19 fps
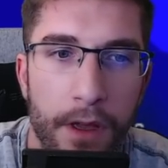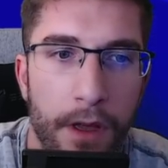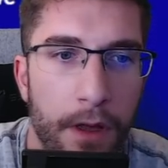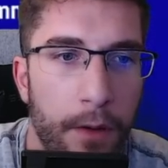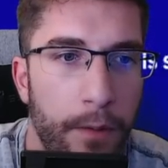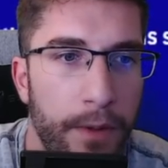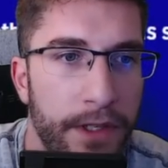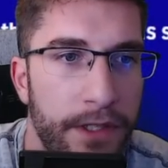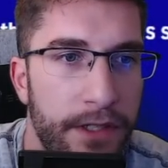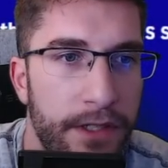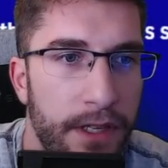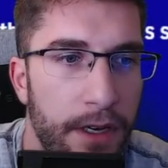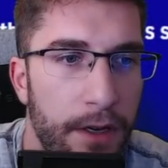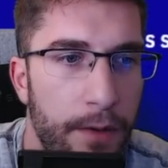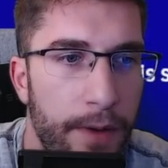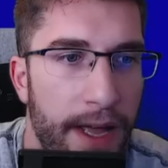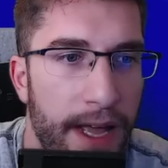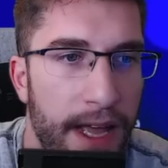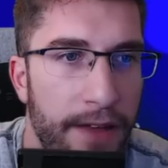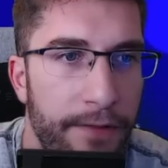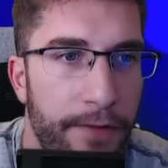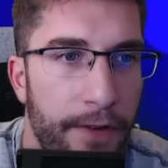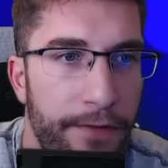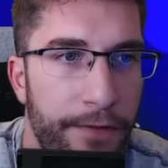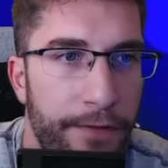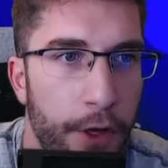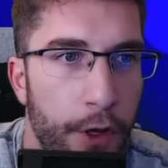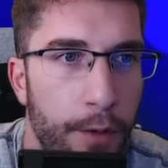We still have
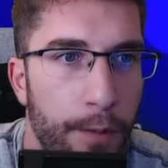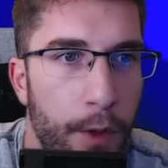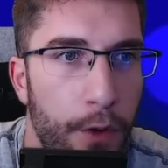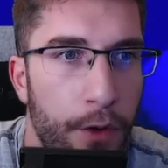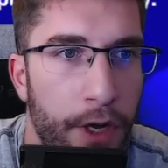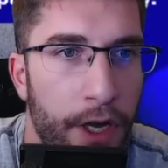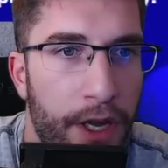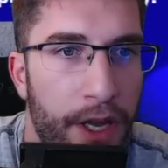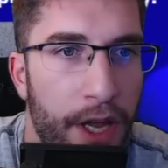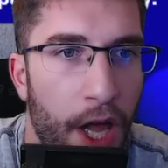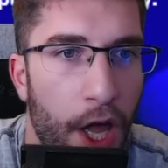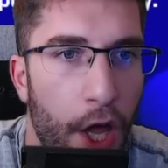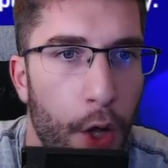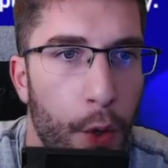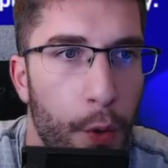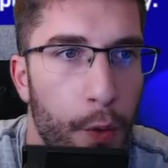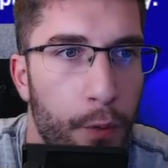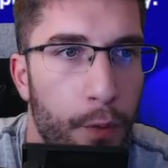a few more to go.